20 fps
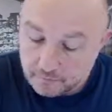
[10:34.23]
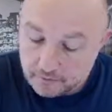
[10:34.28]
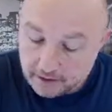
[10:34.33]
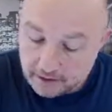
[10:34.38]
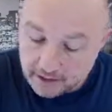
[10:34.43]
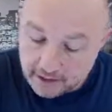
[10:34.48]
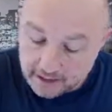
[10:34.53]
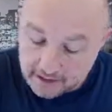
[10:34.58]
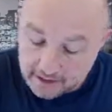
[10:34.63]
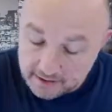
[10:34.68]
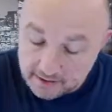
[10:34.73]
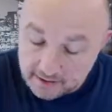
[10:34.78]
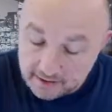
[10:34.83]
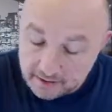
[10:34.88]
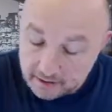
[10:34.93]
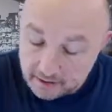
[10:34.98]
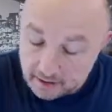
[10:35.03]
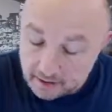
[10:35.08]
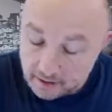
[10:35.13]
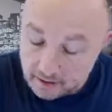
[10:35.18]
is
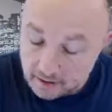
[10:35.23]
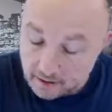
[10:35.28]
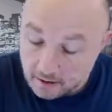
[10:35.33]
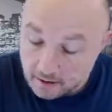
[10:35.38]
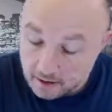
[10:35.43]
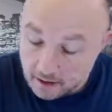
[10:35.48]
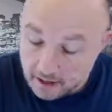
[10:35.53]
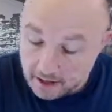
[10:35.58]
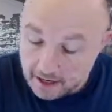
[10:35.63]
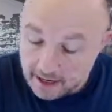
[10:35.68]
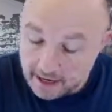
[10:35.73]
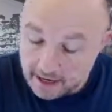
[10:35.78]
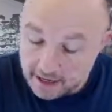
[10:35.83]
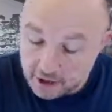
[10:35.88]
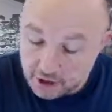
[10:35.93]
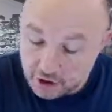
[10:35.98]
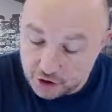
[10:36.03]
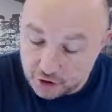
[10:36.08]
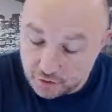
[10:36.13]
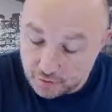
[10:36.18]

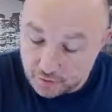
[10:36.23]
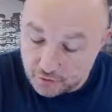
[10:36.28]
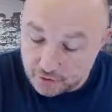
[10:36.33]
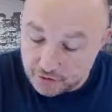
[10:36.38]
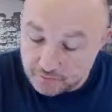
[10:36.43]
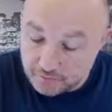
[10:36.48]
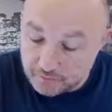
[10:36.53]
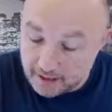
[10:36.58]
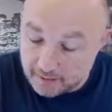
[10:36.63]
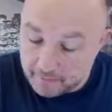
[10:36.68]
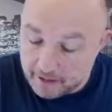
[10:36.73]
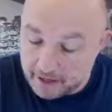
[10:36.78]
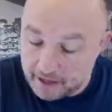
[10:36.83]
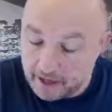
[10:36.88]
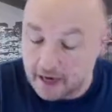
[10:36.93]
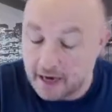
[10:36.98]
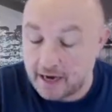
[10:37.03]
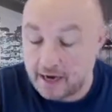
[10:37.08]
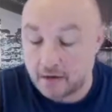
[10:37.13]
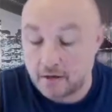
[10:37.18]
h multiplied by
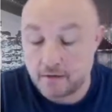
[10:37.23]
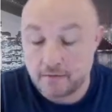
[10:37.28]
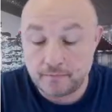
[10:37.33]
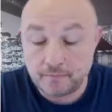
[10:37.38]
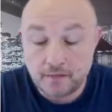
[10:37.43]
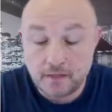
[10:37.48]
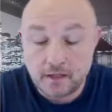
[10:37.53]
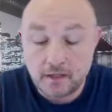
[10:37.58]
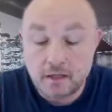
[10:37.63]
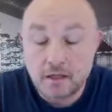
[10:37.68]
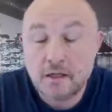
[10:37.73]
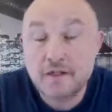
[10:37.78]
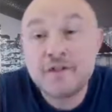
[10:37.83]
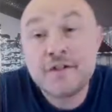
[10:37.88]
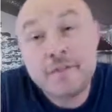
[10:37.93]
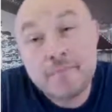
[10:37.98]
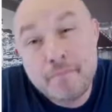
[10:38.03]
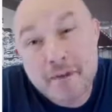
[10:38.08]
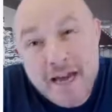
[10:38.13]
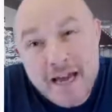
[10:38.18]
n. Is
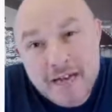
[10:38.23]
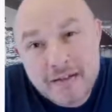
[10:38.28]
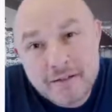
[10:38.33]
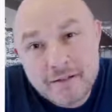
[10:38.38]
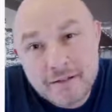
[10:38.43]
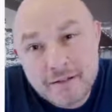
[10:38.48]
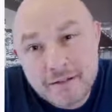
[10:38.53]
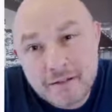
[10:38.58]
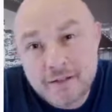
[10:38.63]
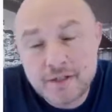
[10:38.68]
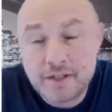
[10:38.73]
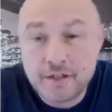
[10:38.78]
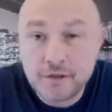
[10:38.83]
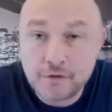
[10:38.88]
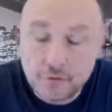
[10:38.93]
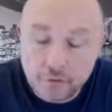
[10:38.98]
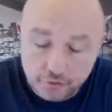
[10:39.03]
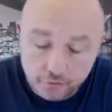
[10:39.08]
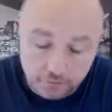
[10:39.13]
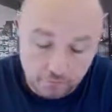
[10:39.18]
it bad? Is it
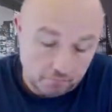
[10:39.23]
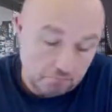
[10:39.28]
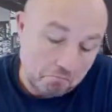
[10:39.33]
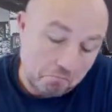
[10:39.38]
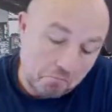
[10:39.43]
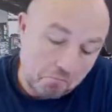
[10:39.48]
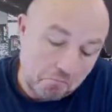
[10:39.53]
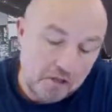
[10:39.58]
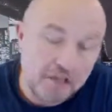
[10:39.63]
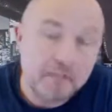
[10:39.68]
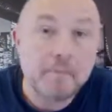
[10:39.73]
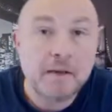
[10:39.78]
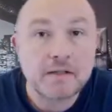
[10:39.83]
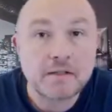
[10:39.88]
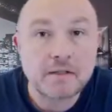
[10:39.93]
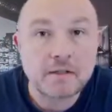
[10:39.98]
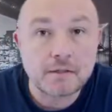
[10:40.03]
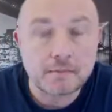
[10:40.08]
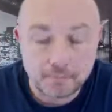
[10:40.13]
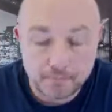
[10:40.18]
good?
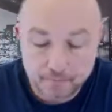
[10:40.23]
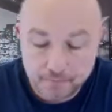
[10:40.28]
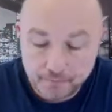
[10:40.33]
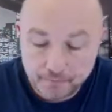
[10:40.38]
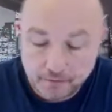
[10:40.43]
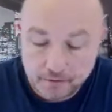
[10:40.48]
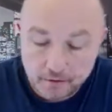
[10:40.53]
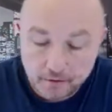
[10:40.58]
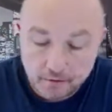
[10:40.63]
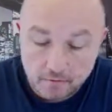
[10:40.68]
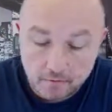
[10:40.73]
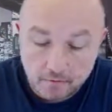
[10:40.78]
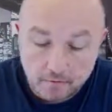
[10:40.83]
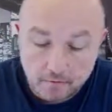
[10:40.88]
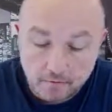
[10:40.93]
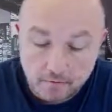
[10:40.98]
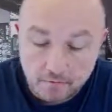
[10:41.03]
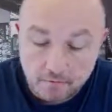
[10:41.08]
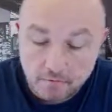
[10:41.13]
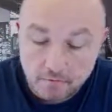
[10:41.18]
Depends.
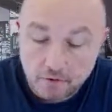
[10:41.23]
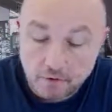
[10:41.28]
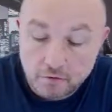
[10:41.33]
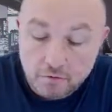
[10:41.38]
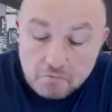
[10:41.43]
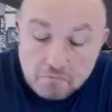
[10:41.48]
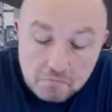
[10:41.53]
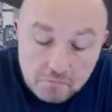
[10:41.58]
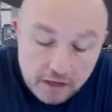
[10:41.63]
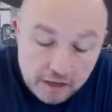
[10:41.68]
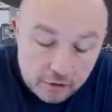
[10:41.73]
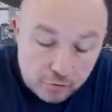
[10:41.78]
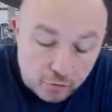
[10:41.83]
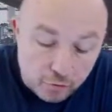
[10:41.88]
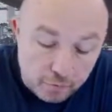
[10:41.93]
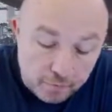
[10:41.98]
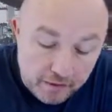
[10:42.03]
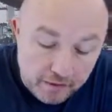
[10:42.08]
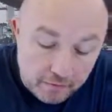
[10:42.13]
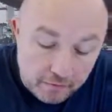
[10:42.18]
So it could
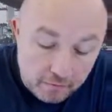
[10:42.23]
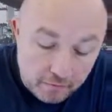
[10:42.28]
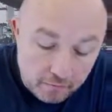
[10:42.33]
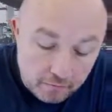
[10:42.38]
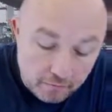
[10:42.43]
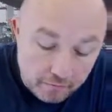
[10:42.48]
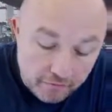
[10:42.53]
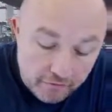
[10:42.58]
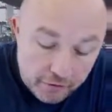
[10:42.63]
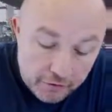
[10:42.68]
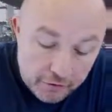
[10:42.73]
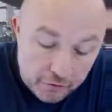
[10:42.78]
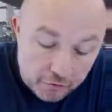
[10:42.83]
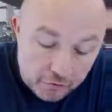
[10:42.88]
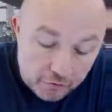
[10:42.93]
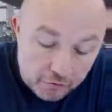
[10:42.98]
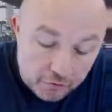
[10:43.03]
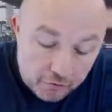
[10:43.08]
be very good